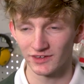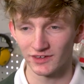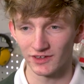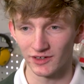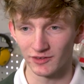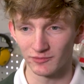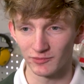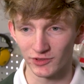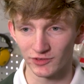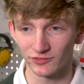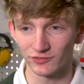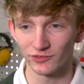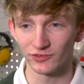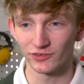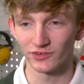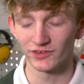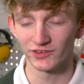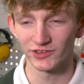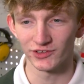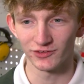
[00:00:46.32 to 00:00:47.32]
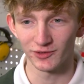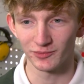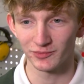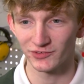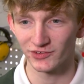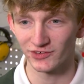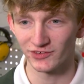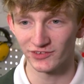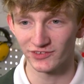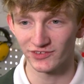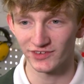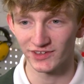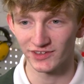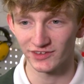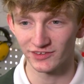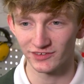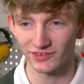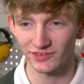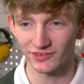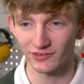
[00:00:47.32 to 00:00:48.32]
I'm looking forward to the new
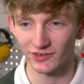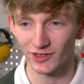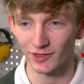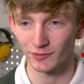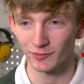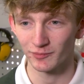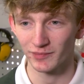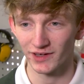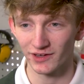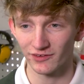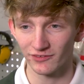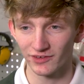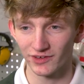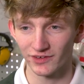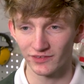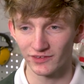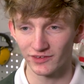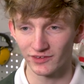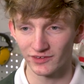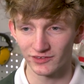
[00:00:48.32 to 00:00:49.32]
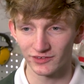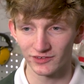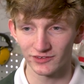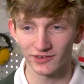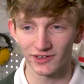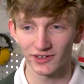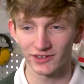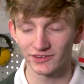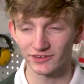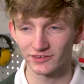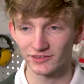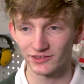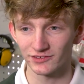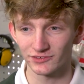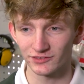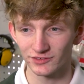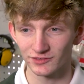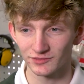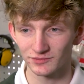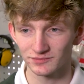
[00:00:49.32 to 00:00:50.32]
opportunities that will come about and the new learning
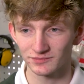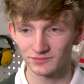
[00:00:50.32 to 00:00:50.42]
skills.